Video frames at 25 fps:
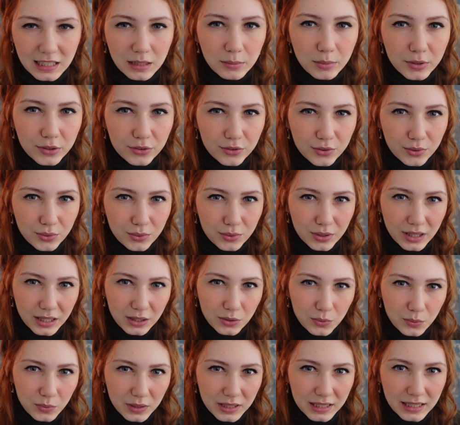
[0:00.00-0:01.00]
able to
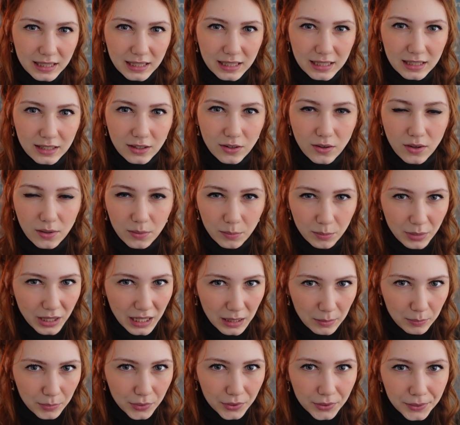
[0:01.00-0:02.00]
like read it on
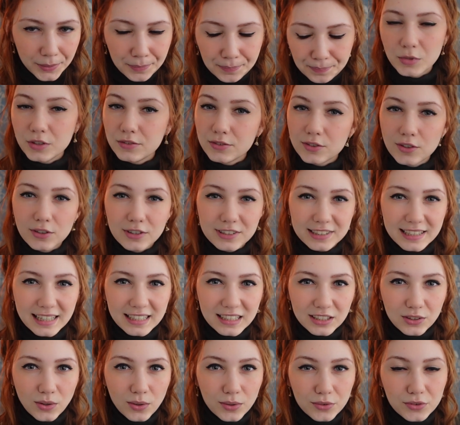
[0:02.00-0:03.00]
paper. But of course I
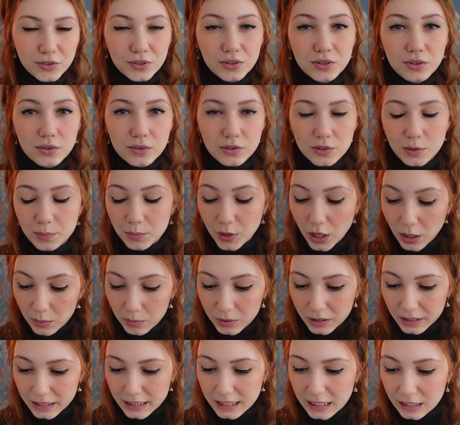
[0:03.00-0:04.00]
can also use a
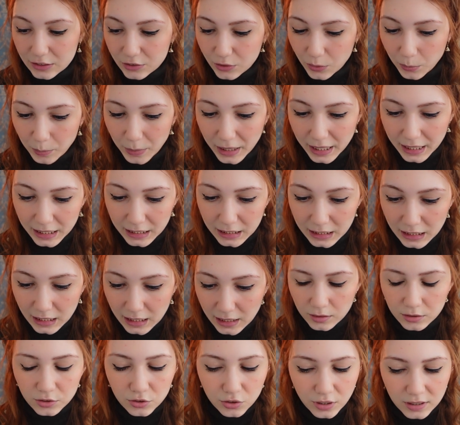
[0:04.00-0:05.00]
public domain.
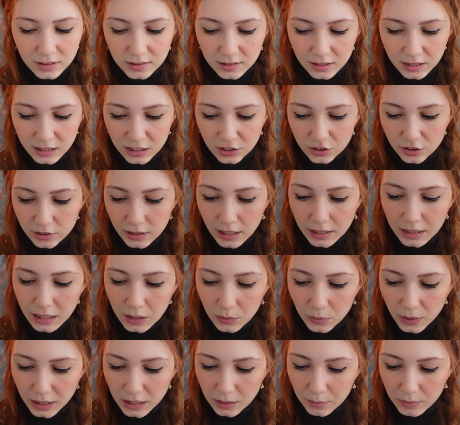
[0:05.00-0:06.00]
The translation that they
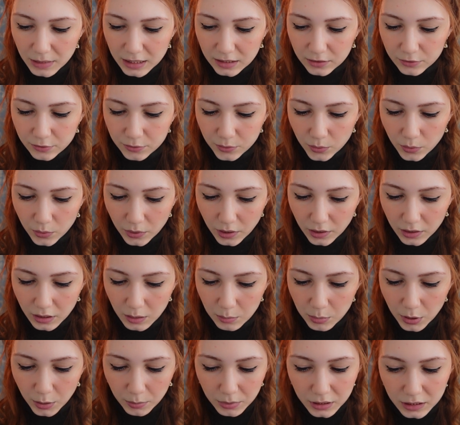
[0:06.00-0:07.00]
recommend for the
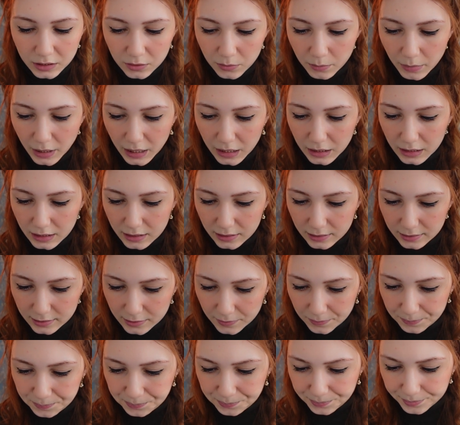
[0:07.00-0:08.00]
public domain
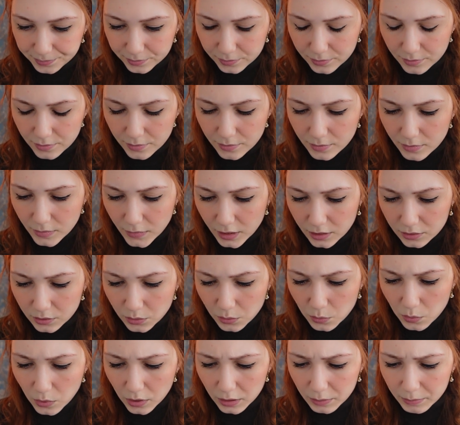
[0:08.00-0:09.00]
is the
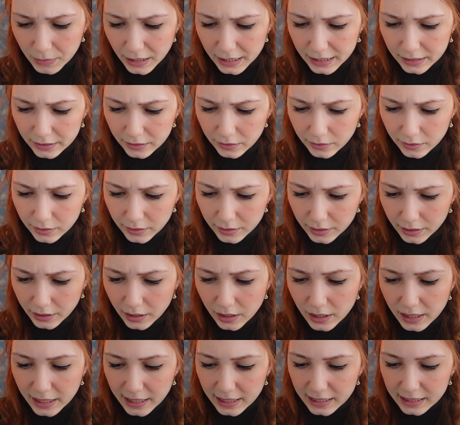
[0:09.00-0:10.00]
one by R.
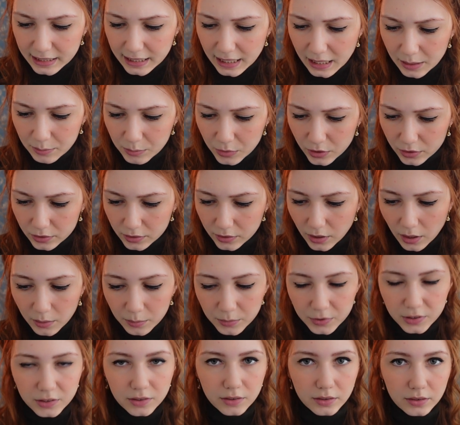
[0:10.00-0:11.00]
Campbell
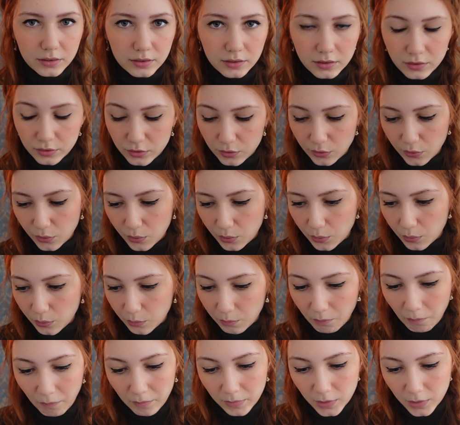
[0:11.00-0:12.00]
Thompson, so